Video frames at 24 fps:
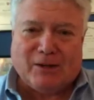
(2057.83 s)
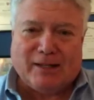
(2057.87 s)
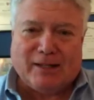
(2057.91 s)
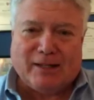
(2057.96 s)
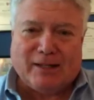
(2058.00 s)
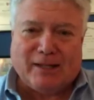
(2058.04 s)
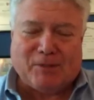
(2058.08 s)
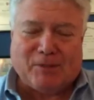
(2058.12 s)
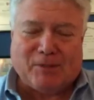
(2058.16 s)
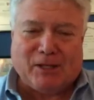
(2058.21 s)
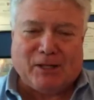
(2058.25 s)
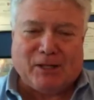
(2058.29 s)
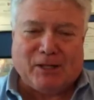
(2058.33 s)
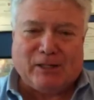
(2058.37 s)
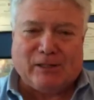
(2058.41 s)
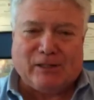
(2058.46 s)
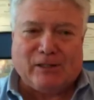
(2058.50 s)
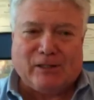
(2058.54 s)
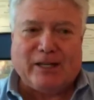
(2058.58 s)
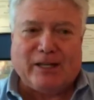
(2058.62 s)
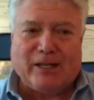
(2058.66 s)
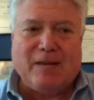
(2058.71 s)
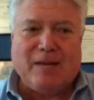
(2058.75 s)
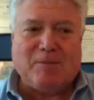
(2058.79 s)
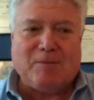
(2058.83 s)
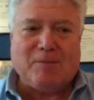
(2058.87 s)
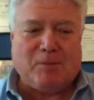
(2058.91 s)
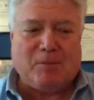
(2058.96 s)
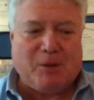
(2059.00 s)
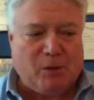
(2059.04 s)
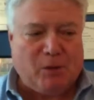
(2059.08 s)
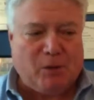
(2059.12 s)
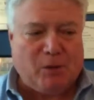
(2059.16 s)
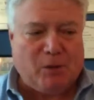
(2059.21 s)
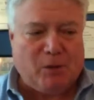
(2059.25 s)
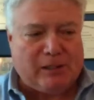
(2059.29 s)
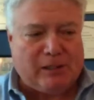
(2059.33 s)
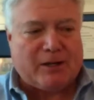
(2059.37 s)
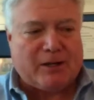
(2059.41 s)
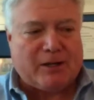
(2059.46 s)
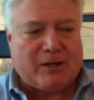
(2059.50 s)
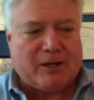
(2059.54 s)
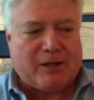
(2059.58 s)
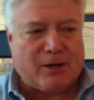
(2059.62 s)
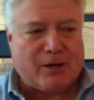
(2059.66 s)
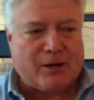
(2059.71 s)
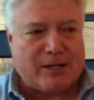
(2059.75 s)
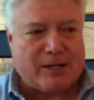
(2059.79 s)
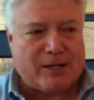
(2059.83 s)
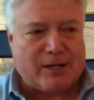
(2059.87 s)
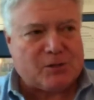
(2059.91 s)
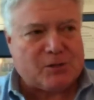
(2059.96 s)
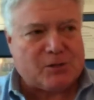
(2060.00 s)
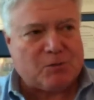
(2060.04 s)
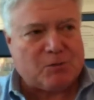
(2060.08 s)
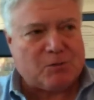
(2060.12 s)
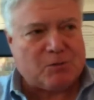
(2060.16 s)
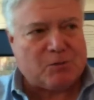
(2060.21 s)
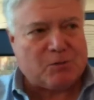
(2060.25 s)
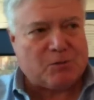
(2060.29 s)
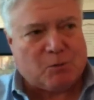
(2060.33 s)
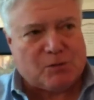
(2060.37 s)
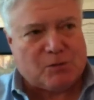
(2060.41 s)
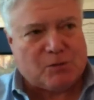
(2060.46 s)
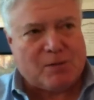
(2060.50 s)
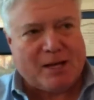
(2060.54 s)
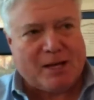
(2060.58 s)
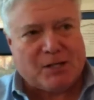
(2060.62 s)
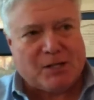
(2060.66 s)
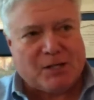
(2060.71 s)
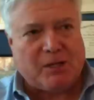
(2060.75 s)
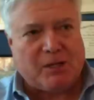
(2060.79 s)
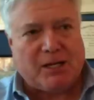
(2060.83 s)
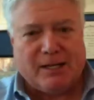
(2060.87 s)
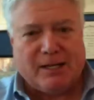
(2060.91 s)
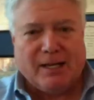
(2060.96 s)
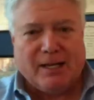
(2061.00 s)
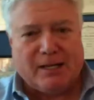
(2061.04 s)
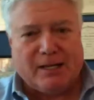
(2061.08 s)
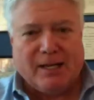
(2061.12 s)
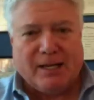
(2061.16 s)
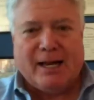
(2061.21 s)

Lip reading: I play a little game. I'll be wheeling my cart down. Someone walks past me.